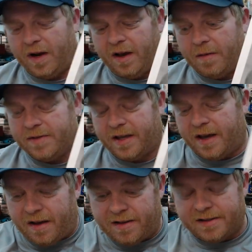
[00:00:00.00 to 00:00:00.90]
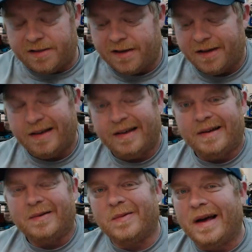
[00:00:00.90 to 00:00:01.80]
comes to guns.
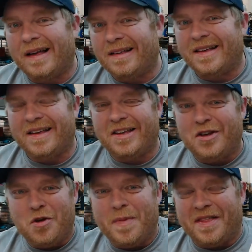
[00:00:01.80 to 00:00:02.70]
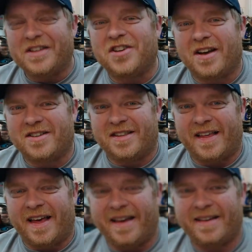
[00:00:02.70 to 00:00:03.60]
Well, you be the judge of
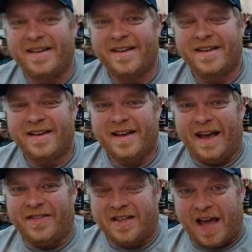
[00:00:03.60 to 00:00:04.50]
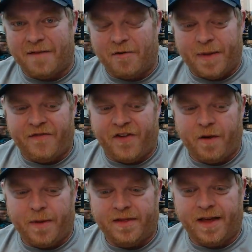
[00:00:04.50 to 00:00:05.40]
that. At the time of me
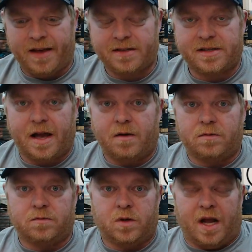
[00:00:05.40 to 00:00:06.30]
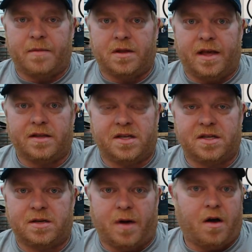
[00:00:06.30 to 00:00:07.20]
filming this, now when I'm in Lansing
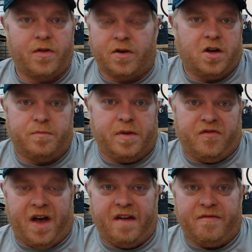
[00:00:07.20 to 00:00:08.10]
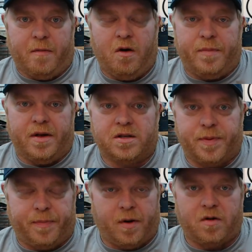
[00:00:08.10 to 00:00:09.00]
tomorrow, there could be 5 more bills
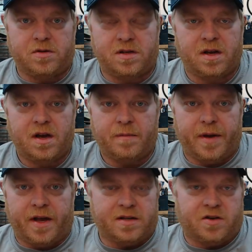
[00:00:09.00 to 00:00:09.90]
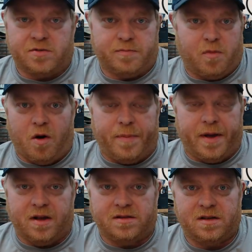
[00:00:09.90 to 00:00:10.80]
proposed, because there's more
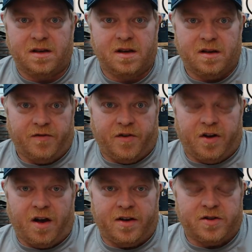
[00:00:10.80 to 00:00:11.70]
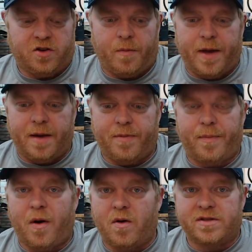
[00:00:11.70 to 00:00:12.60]
bills for gun control being
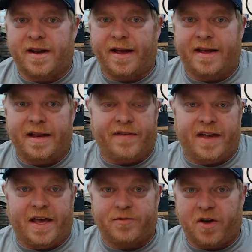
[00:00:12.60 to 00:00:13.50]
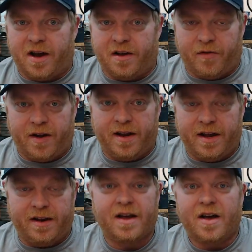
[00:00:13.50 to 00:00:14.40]
proposed than I can even keep track of
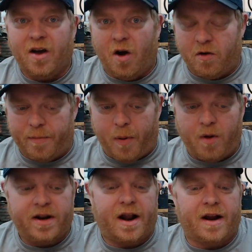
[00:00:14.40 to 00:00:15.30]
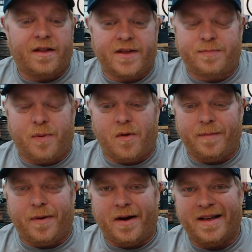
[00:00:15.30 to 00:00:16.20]
reading or reporting on at this
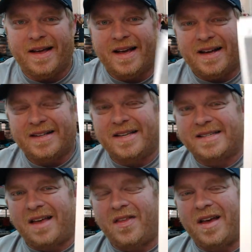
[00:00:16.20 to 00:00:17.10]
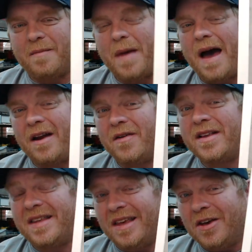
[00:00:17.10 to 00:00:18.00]
point. But Does this sound like a moderate
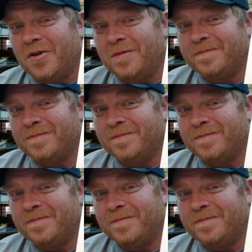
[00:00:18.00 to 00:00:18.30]
to you?